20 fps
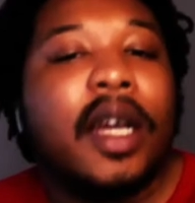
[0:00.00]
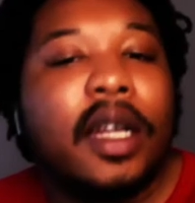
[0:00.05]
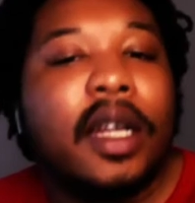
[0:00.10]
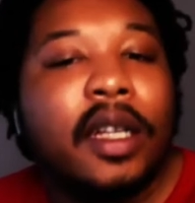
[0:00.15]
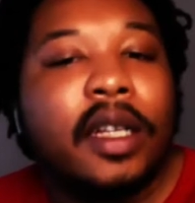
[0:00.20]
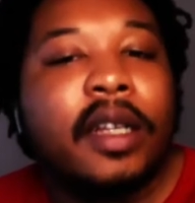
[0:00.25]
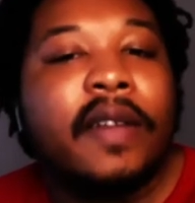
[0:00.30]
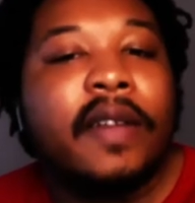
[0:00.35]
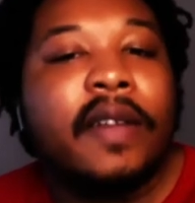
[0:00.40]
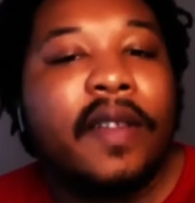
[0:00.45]

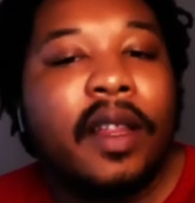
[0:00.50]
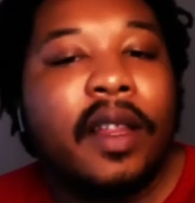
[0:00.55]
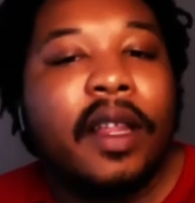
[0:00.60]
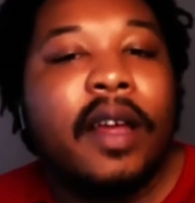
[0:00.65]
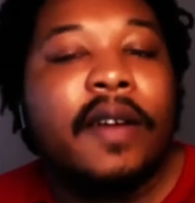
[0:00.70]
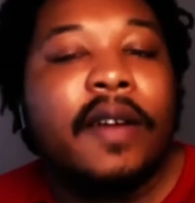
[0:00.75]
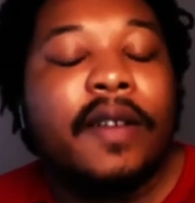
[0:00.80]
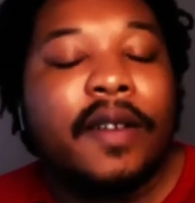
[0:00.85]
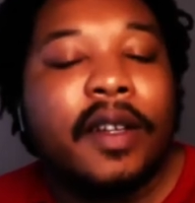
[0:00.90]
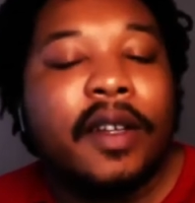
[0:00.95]
and
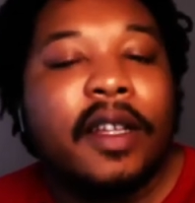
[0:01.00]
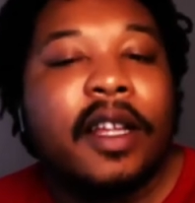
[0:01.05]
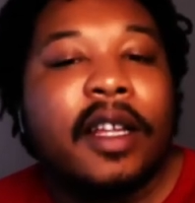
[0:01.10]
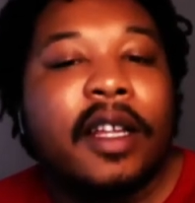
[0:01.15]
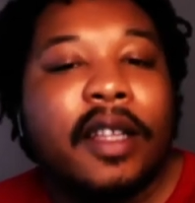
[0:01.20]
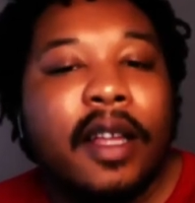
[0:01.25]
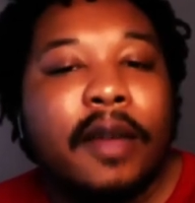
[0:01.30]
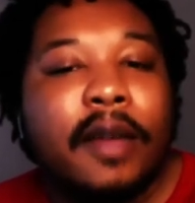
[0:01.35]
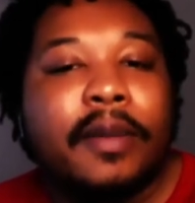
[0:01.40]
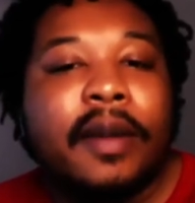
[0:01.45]
everything like
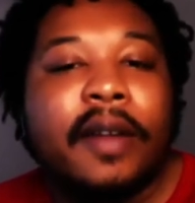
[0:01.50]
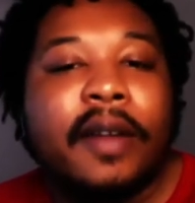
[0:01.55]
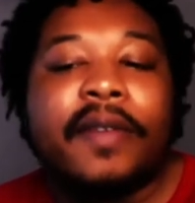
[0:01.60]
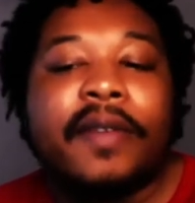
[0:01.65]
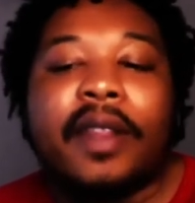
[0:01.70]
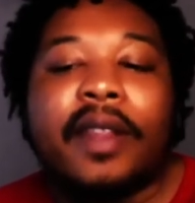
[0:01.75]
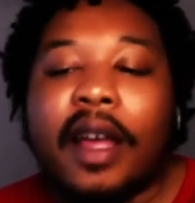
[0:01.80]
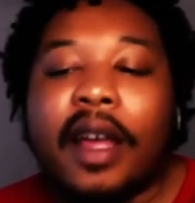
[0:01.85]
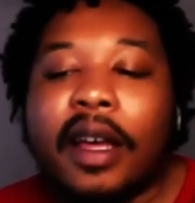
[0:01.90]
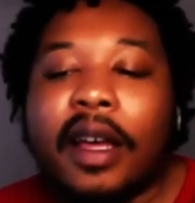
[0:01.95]
that. But I feel
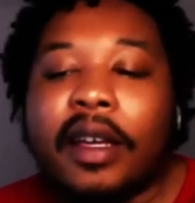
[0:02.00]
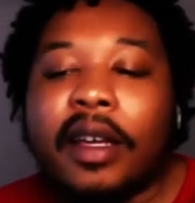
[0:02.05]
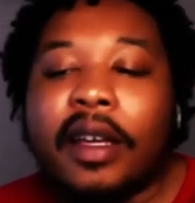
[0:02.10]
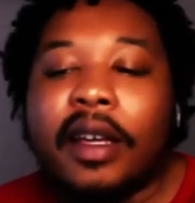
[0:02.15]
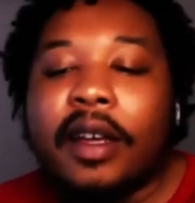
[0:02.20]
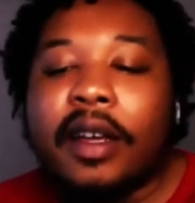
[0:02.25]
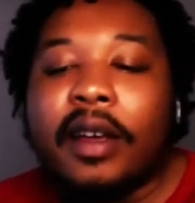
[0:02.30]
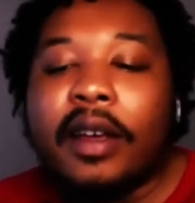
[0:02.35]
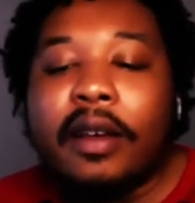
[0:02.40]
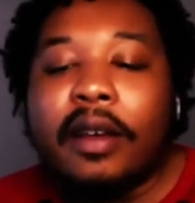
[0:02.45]
like
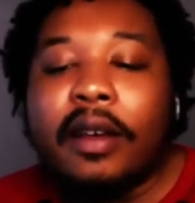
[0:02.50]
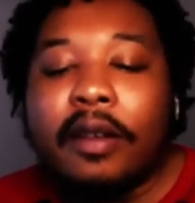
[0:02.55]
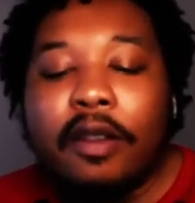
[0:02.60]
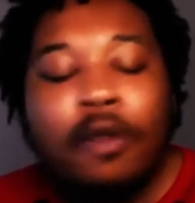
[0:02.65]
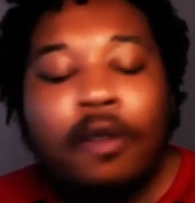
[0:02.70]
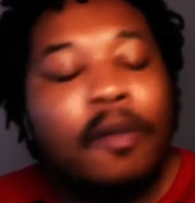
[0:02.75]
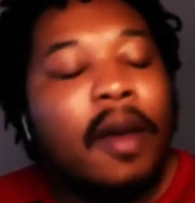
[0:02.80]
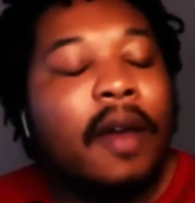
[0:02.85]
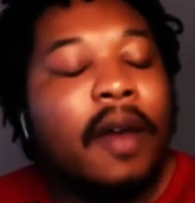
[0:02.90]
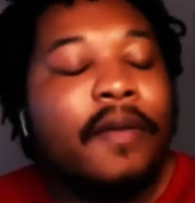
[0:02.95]
you
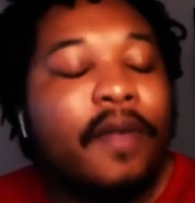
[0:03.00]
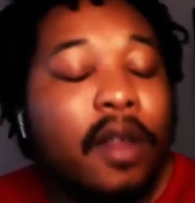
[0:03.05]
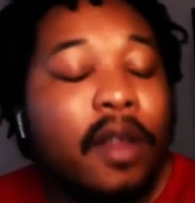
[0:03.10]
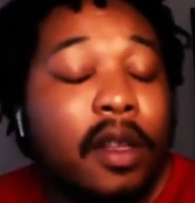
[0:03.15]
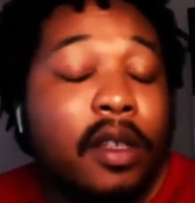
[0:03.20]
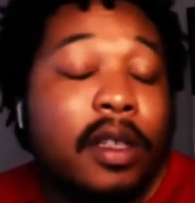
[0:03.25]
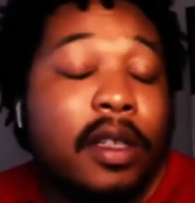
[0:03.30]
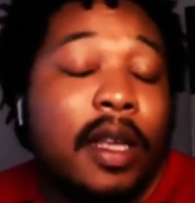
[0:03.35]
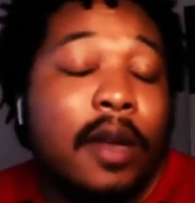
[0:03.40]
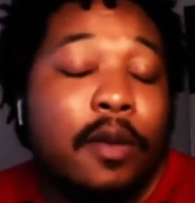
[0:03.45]
might feel the
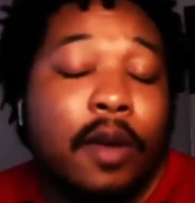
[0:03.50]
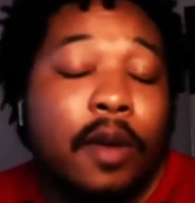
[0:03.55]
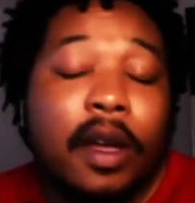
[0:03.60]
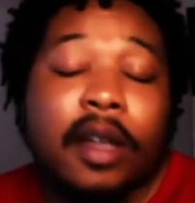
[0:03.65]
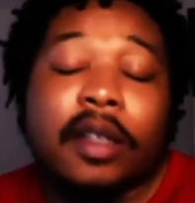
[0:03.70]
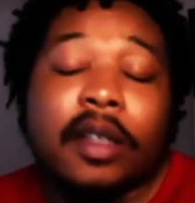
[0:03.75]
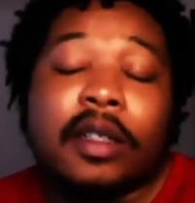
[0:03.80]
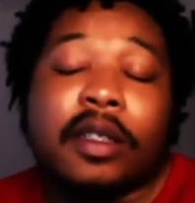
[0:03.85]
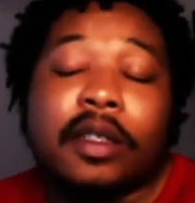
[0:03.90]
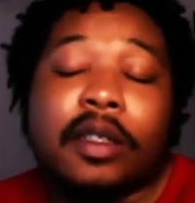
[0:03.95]
same way
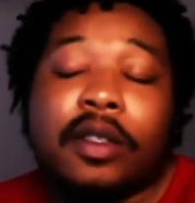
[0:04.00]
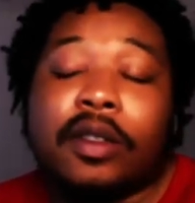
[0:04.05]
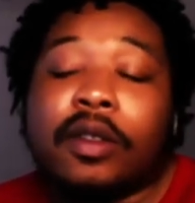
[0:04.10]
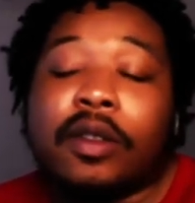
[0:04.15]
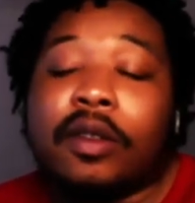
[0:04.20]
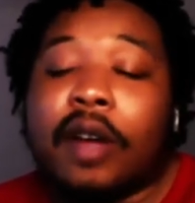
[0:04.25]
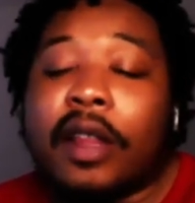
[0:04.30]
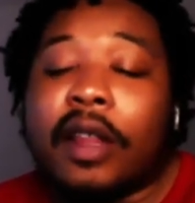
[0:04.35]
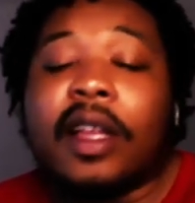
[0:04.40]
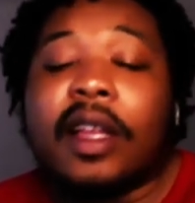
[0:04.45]
because
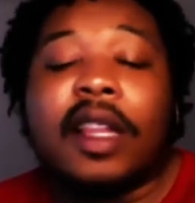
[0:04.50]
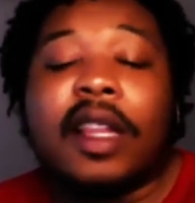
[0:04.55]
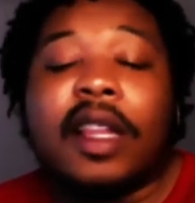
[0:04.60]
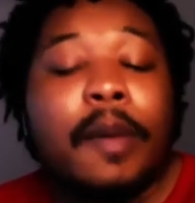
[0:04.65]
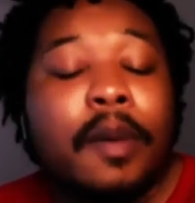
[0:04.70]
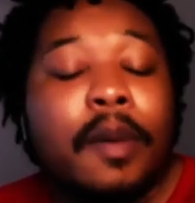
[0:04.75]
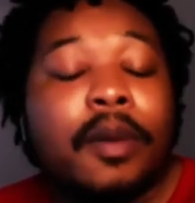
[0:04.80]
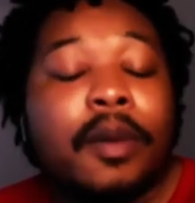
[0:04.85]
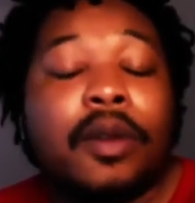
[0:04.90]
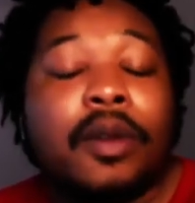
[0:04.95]
I think a lot of
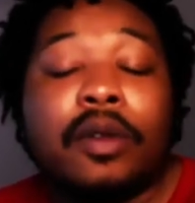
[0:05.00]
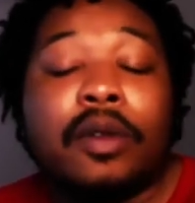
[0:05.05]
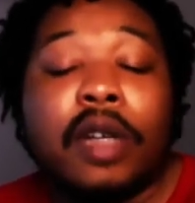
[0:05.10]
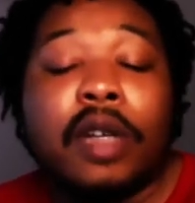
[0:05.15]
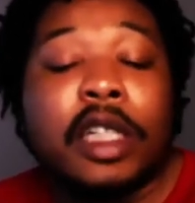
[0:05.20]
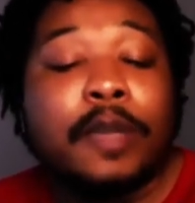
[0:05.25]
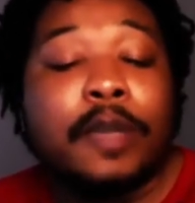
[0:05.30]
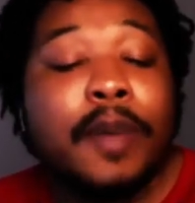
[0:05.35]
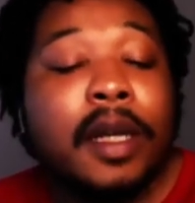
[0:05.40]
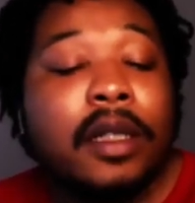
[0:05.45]
people do,
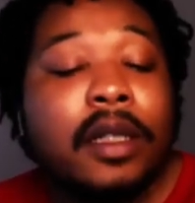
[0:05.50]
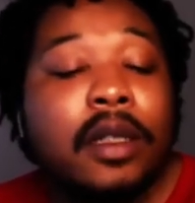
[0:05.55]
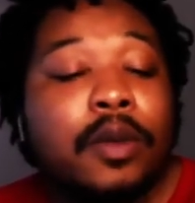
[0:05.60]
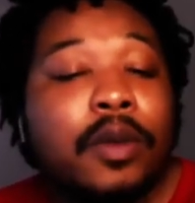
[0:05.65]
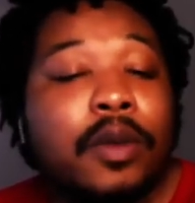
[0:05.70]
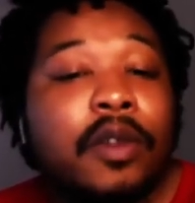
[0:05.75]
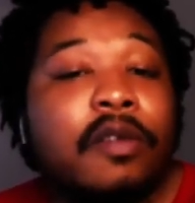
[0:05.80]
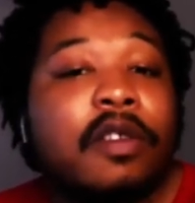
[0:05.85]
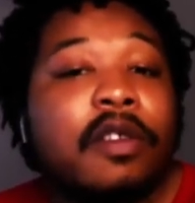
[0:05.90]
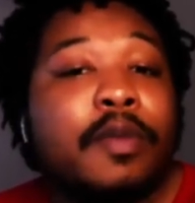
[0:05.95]
especially when
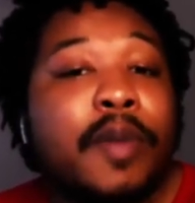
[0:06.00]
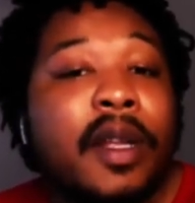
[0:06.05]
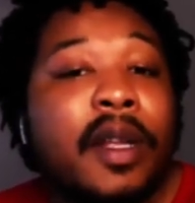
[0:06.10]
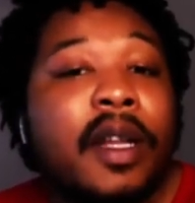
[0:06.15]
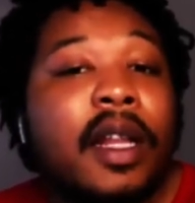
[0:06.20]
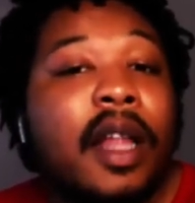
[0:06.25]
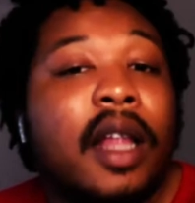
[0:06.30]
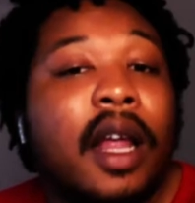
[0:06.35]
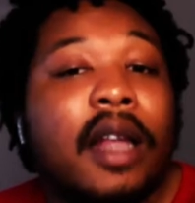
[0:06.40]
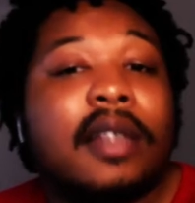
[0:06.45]
you spend a
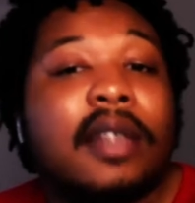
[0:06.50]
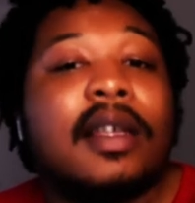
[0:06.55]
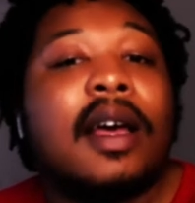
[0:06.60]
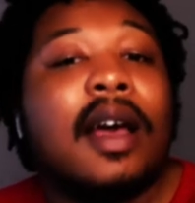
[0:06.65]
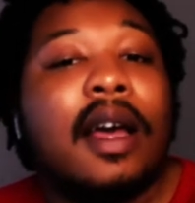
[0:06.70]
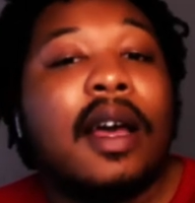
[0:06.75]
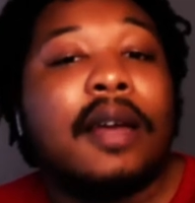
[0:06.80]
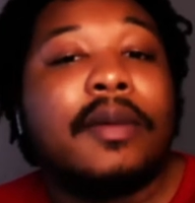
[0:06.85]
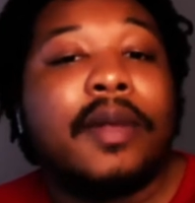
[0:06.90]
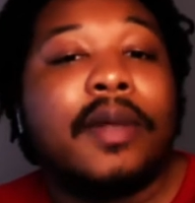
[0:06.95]
lot of
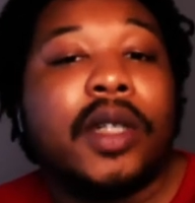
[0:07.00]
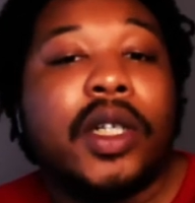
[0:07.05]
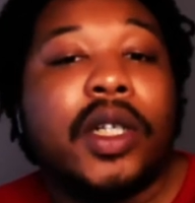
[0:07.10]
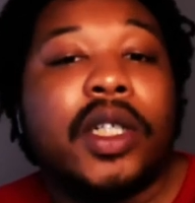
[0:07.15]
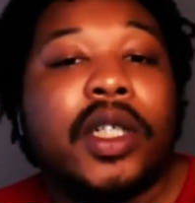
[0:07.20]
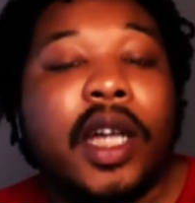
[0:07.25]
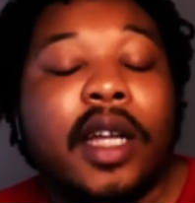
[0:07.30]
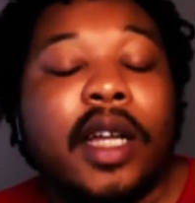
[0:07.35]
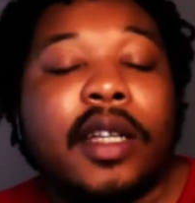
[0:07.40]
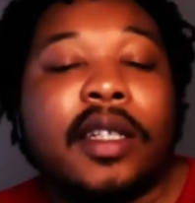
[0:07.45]
time here in
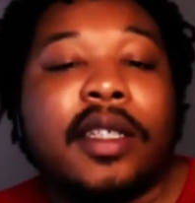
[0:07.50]
China.